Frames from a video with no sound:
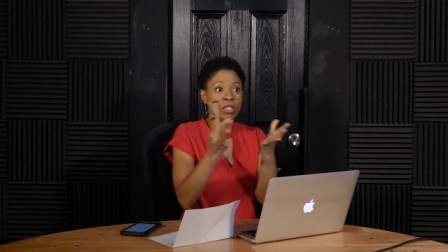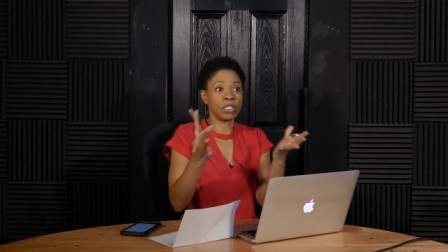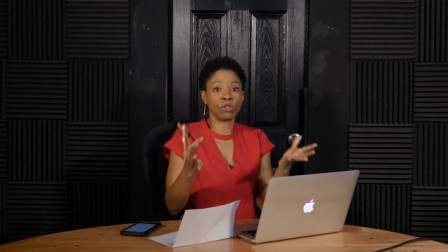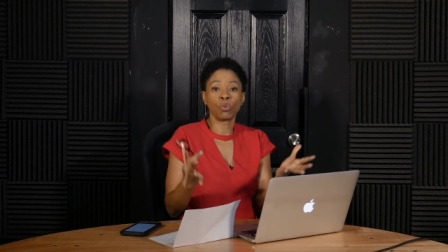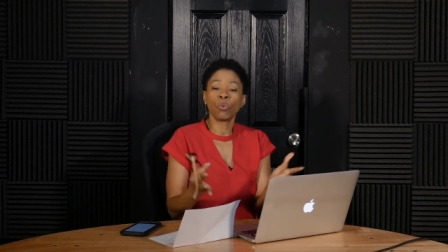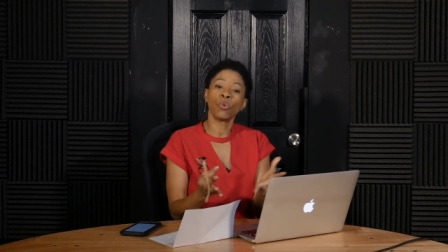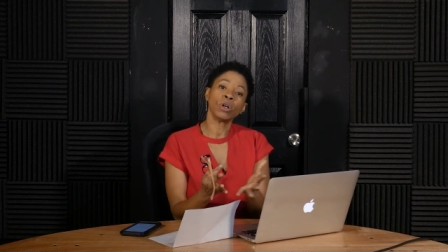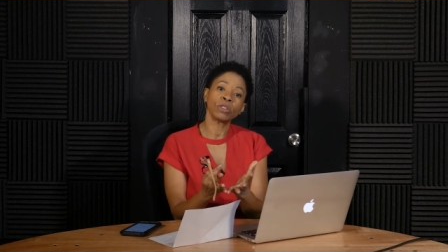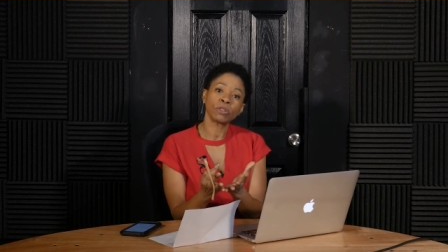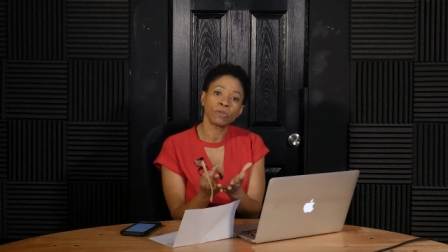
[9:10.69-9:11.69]
these
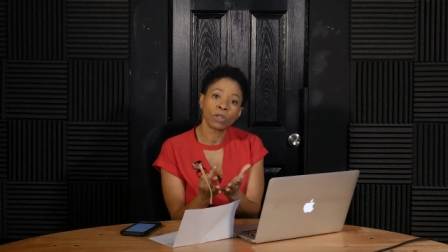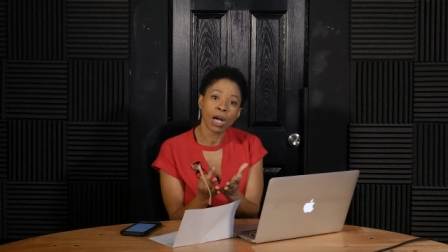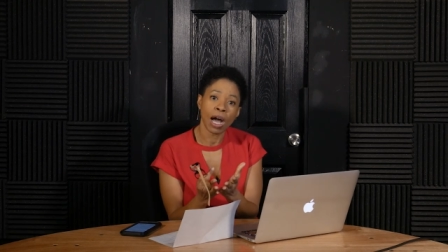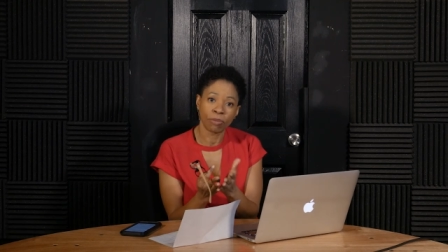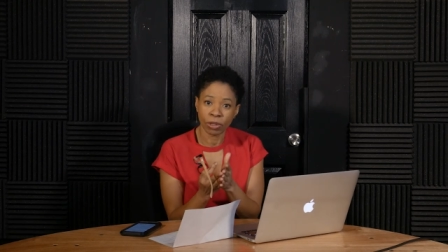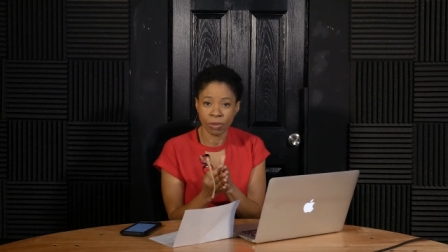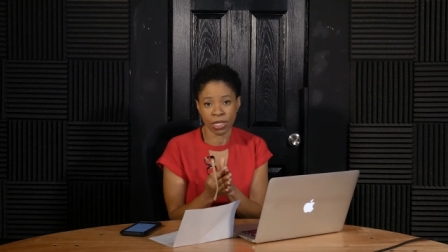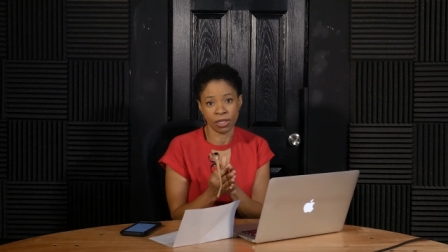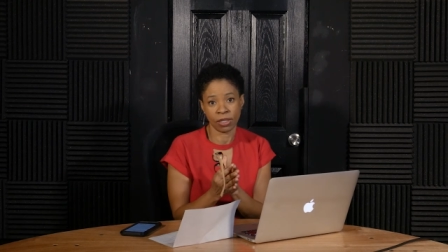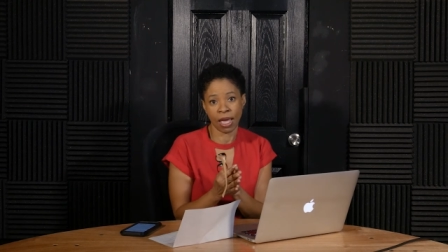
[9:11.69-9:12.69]
wonderful
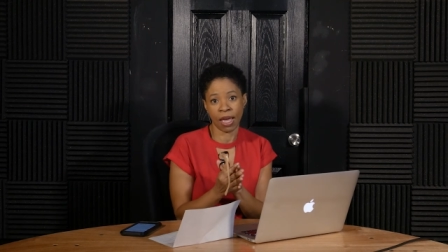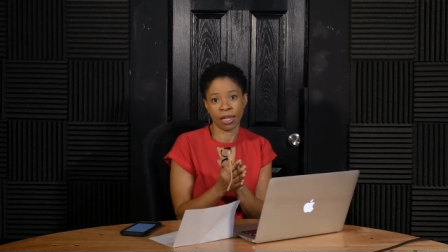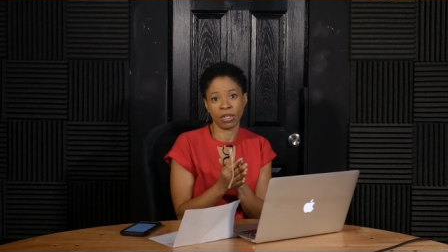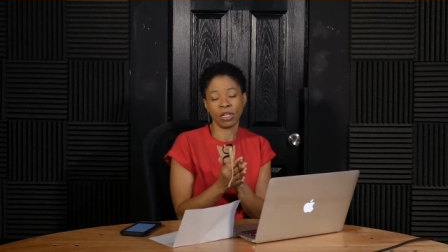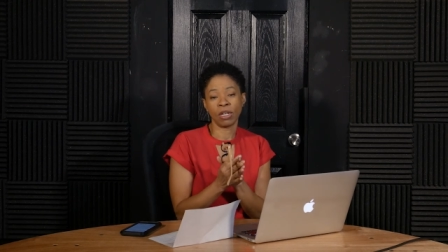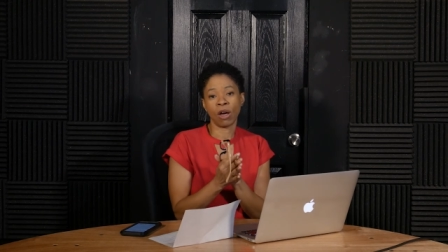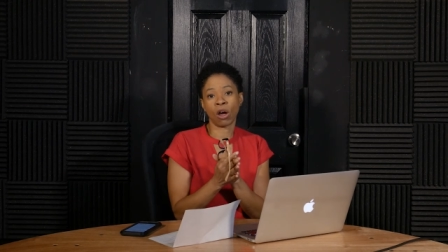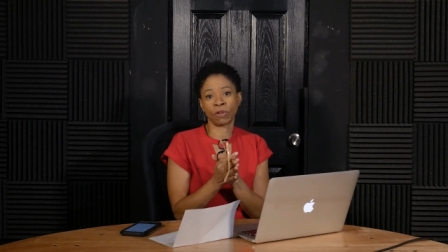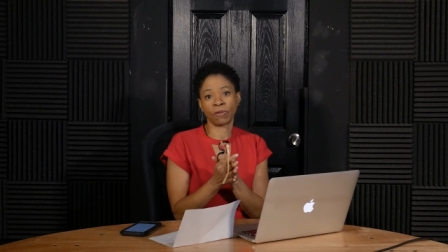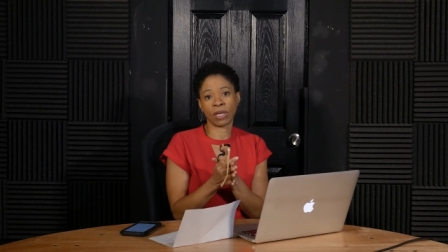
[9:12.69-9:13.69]
compliments that
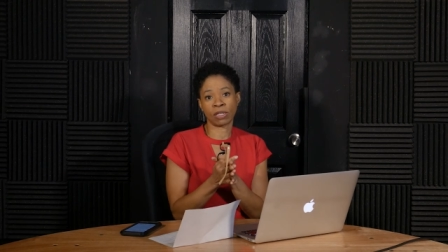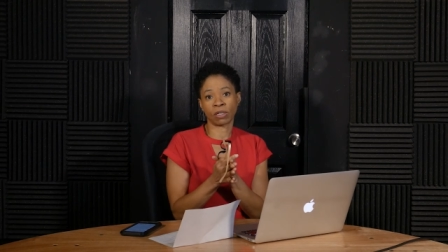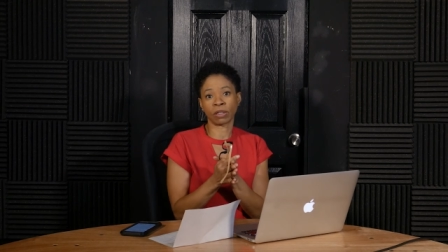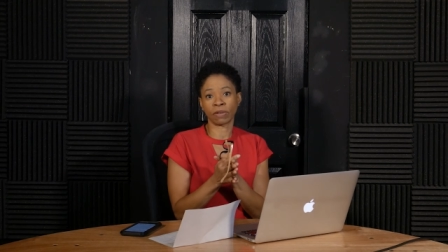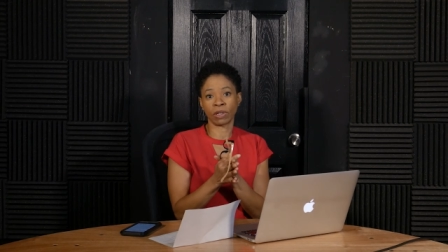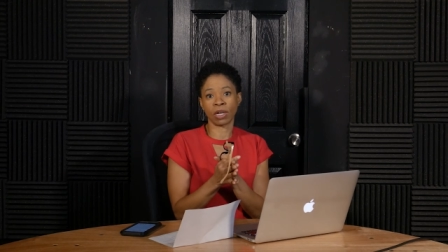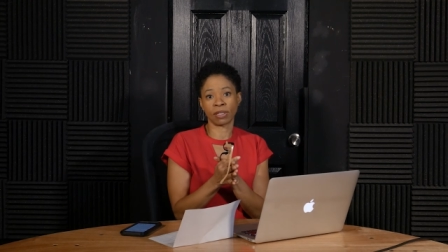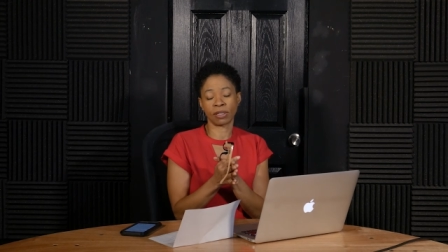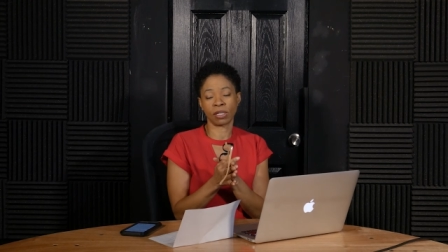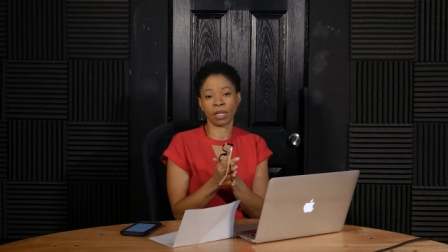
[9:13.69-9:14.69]
our fans are giving
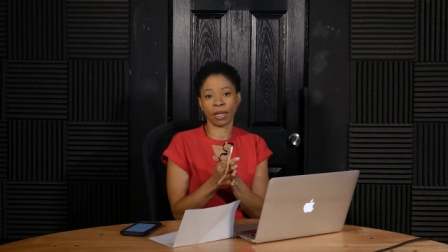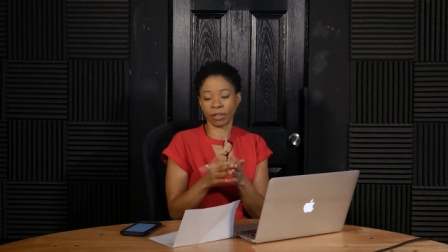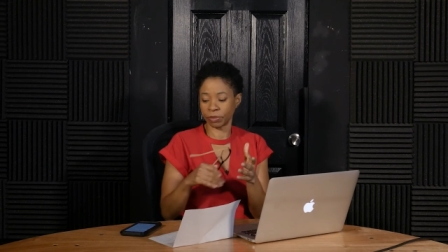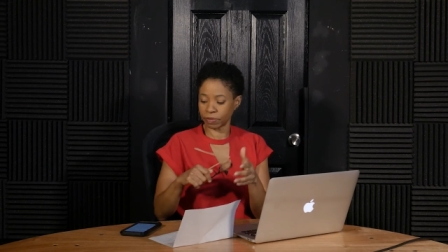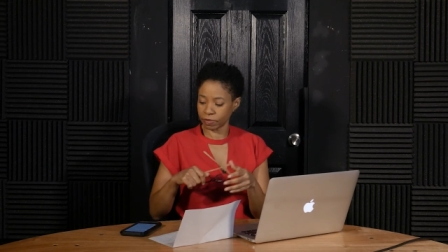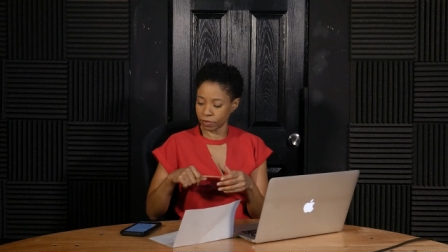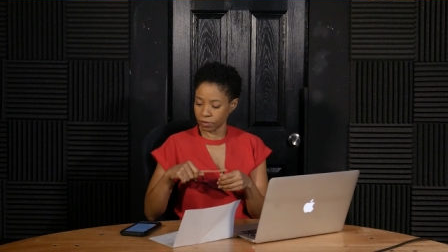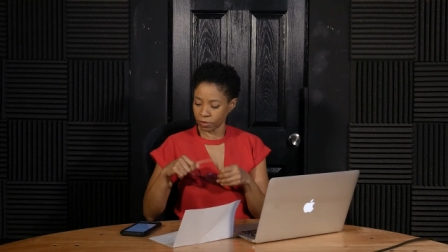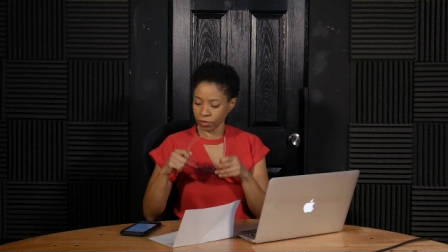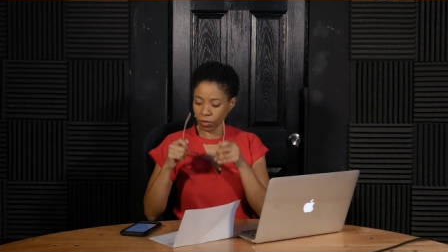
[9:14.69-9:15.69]
us today.
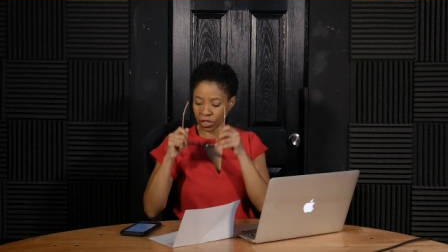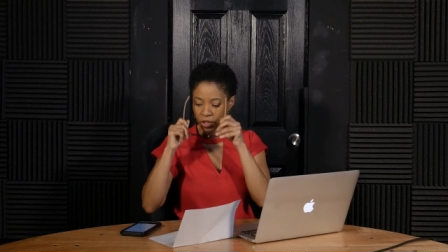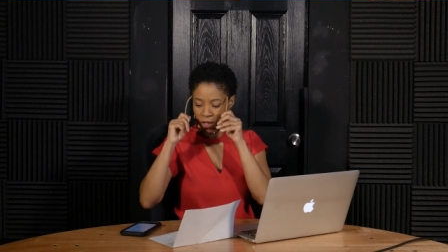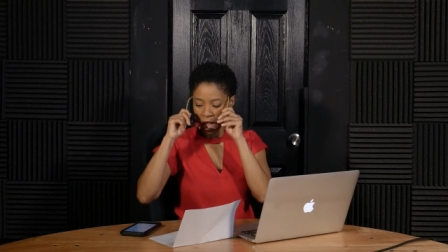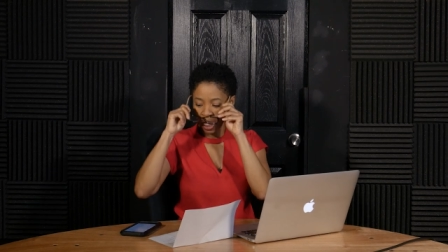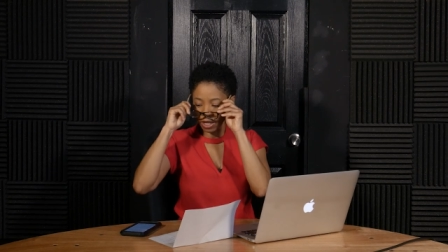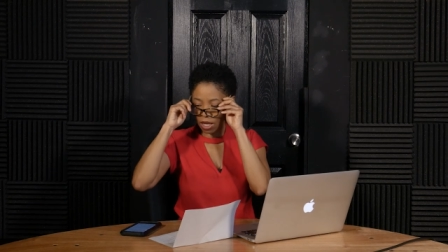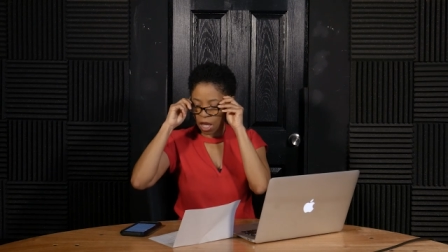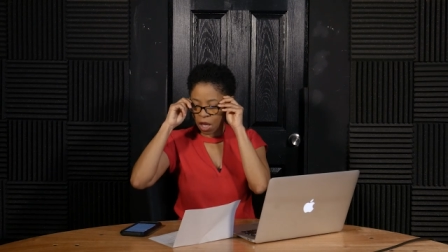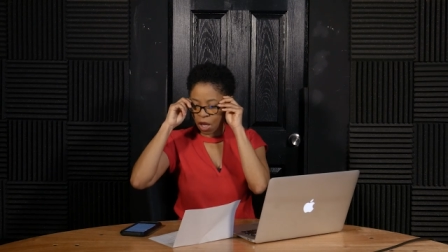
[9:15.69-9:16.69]
Shy